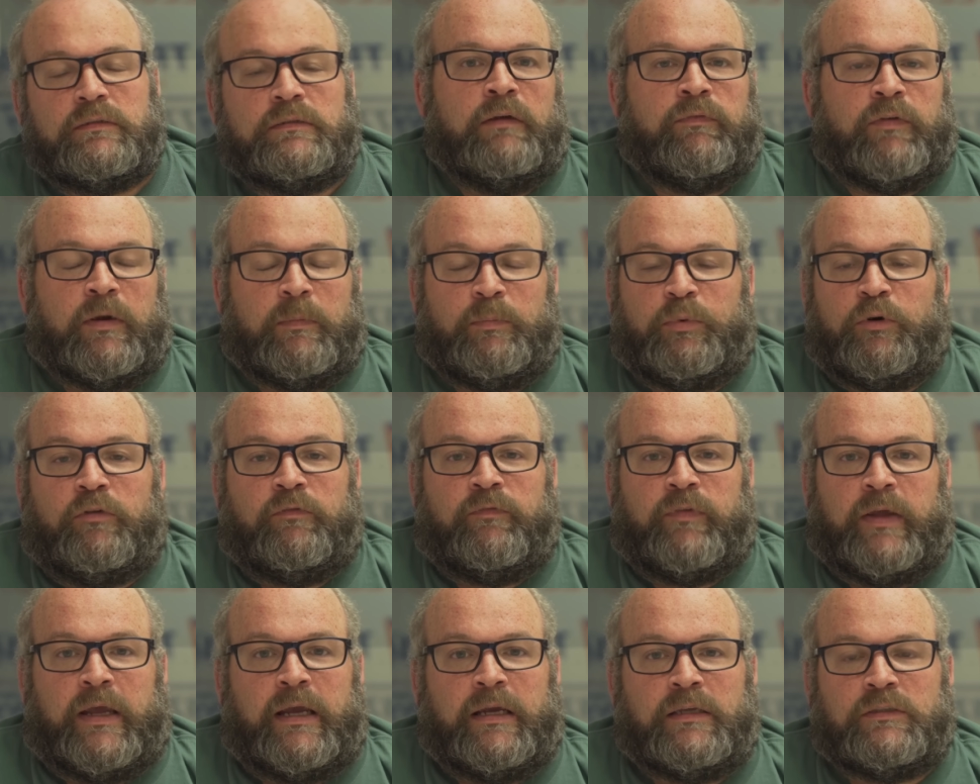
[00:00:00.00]
If I
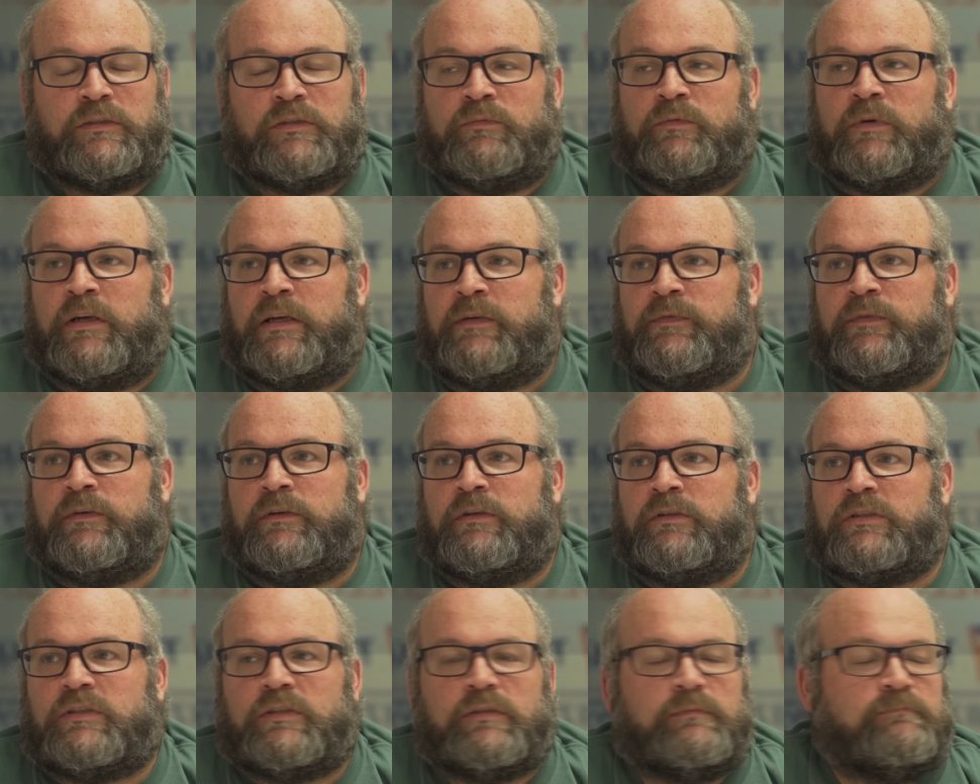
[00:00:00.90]
pull vans and
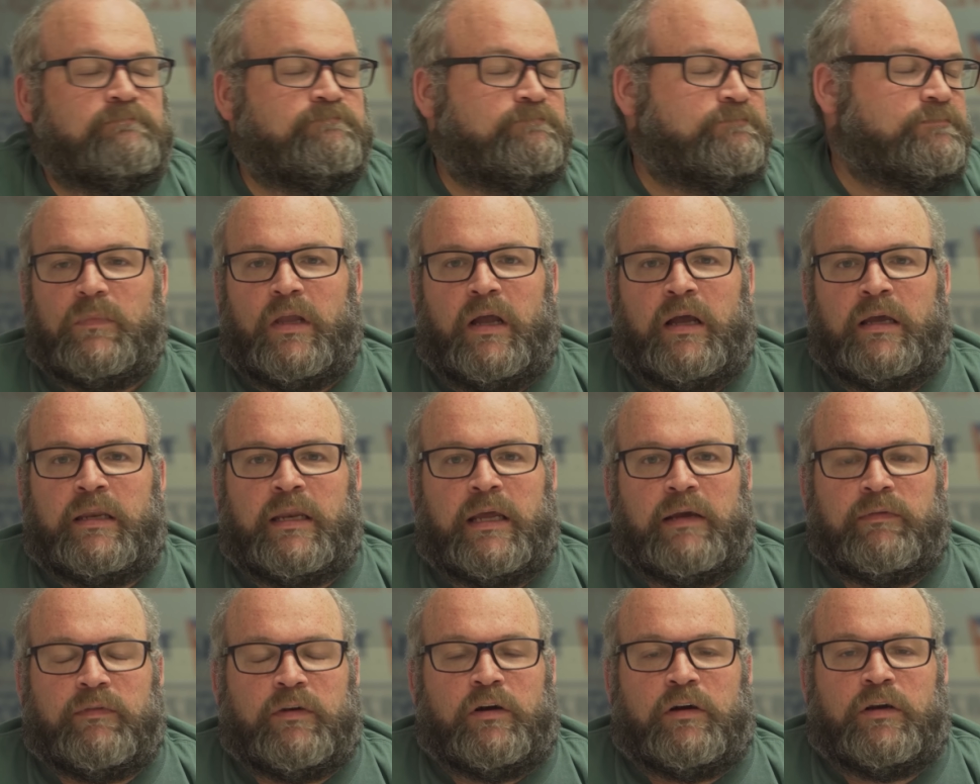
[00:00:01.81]
reefers, I'd
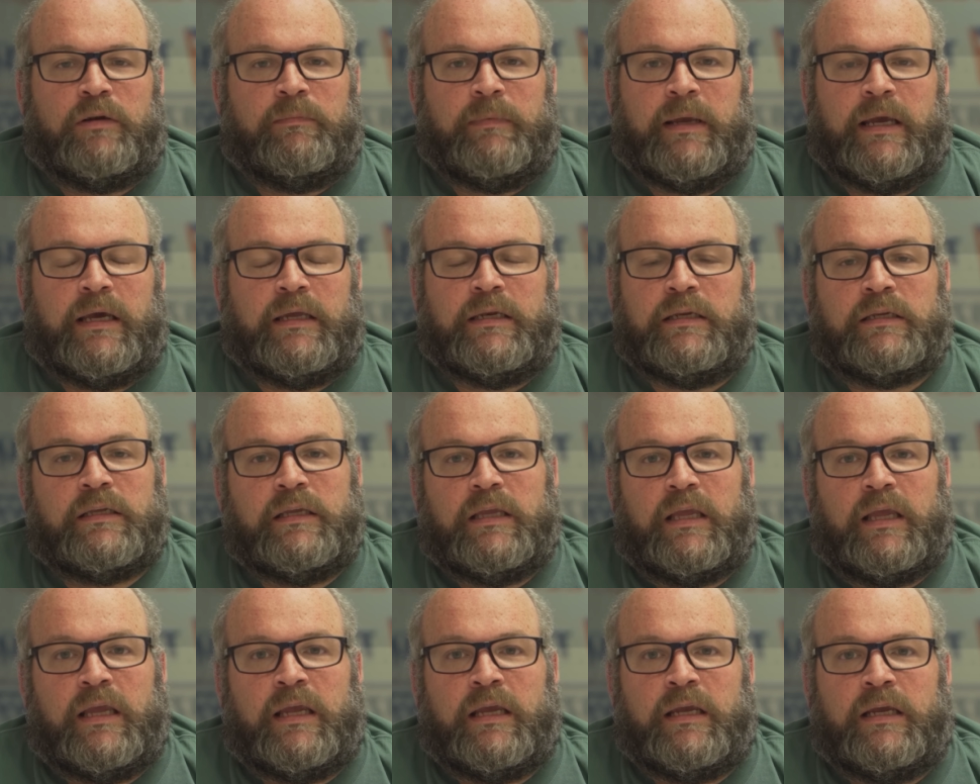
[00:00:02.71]
have an
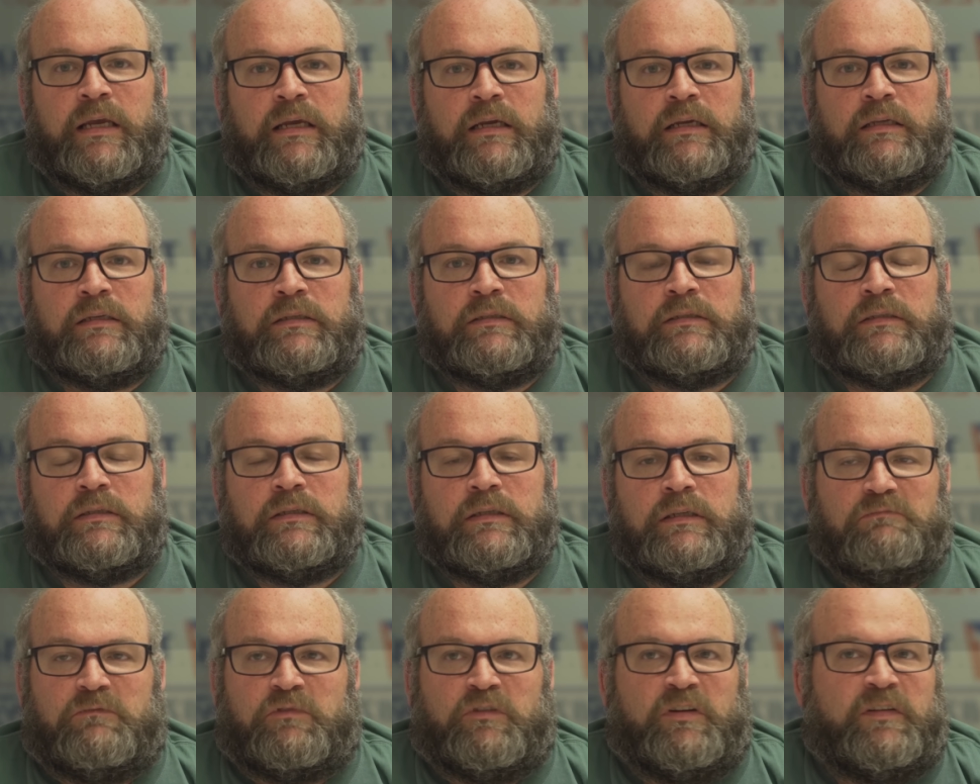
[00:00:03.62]
automatic and
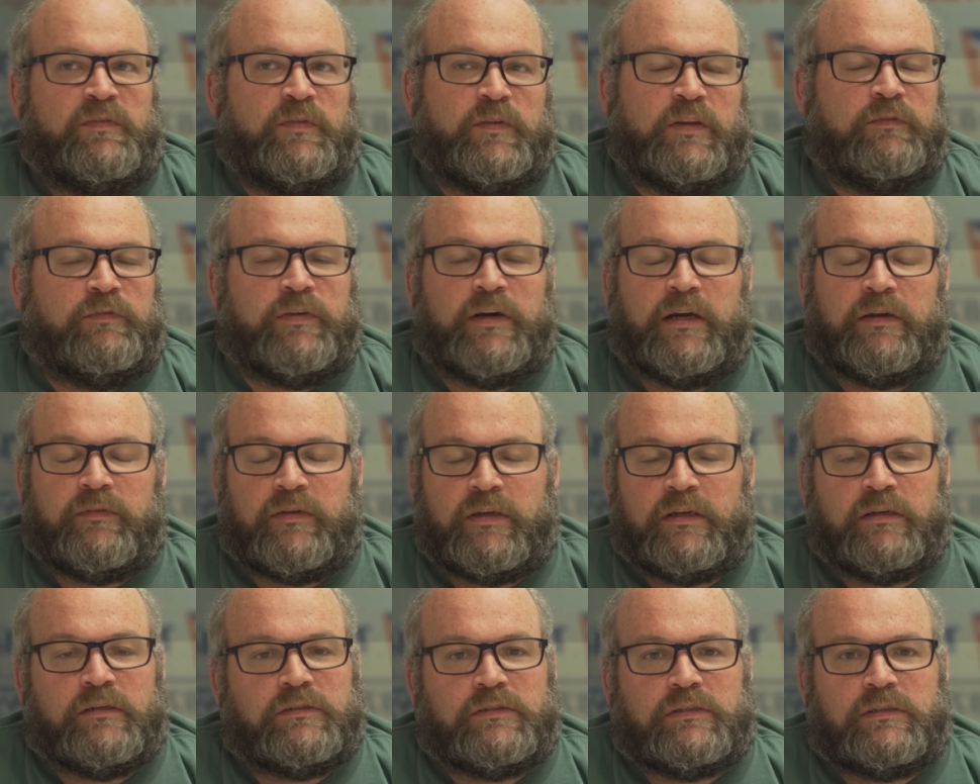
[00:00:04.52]
355
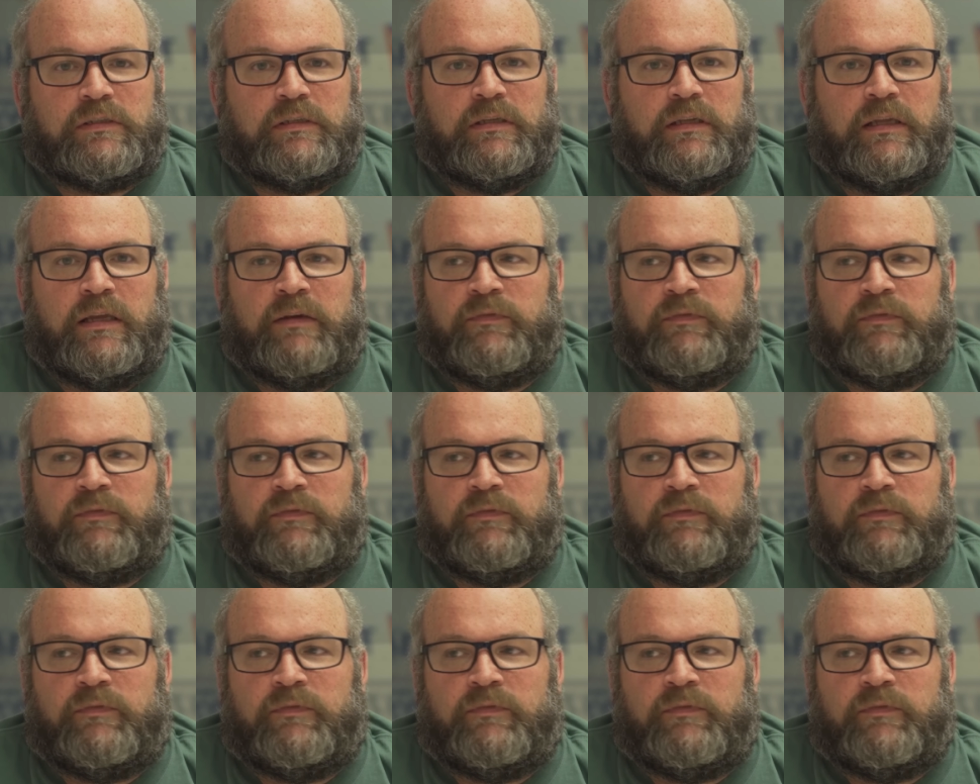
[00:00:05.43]
gears.